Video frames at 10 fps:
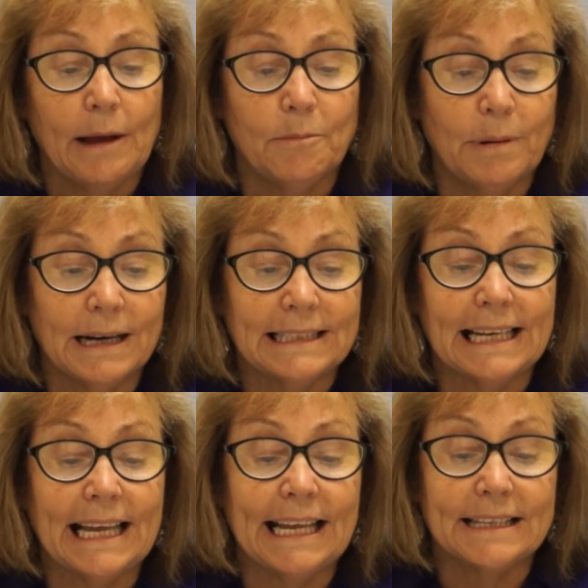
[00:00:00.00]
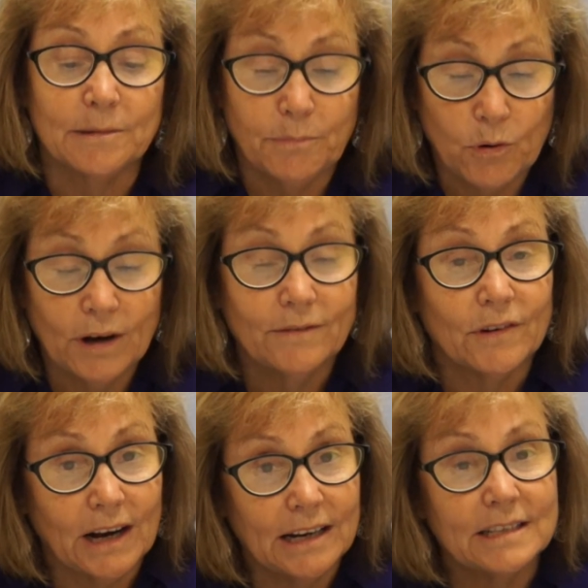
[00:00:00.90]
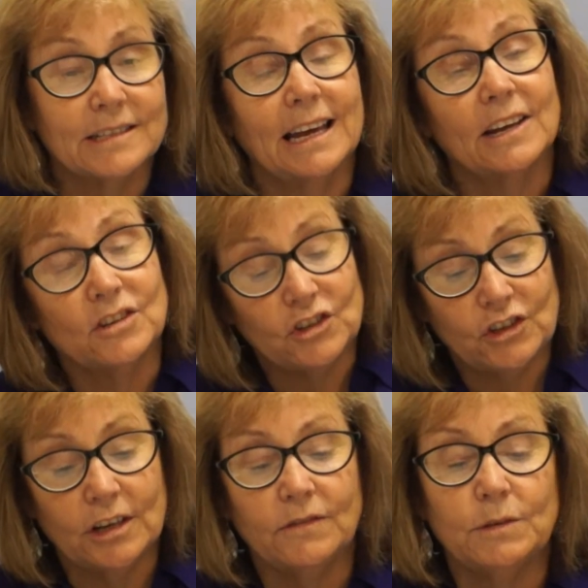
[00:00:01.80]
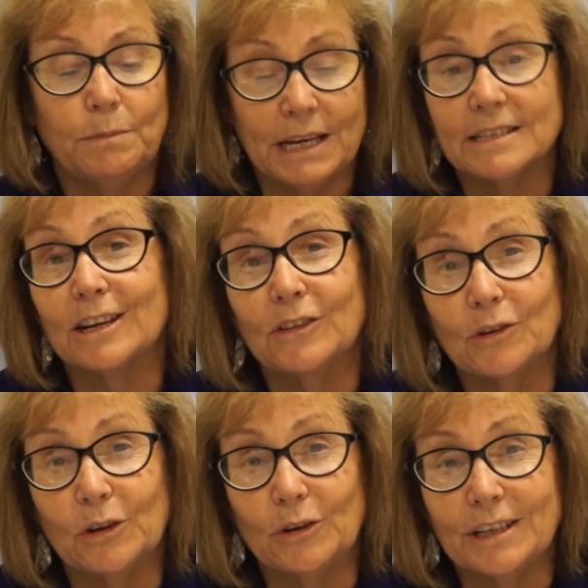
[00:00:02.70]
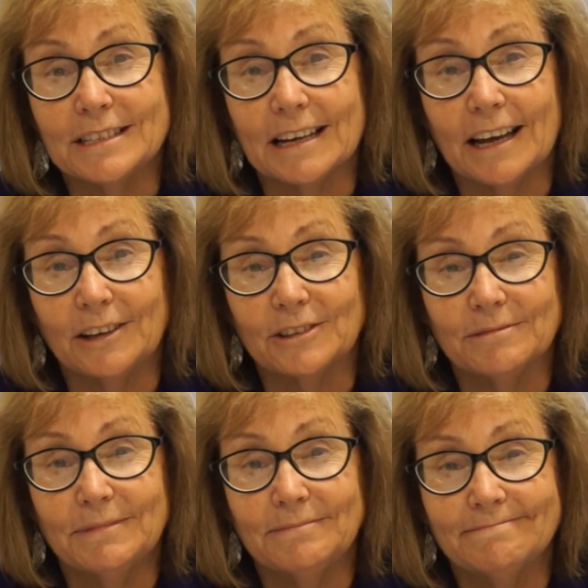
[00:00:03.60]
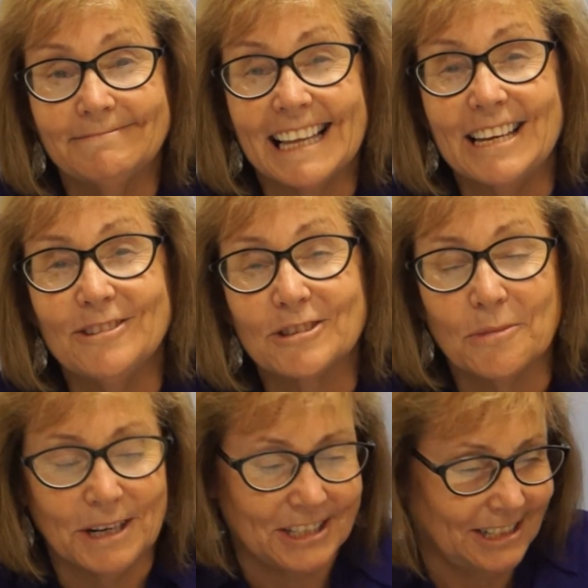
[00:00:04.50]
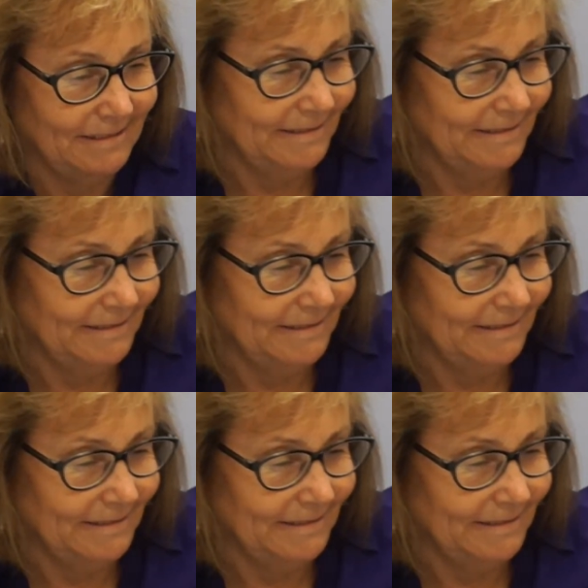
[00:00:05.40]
but it's important for us to kind of shift based on their learning styles. Thank you so much.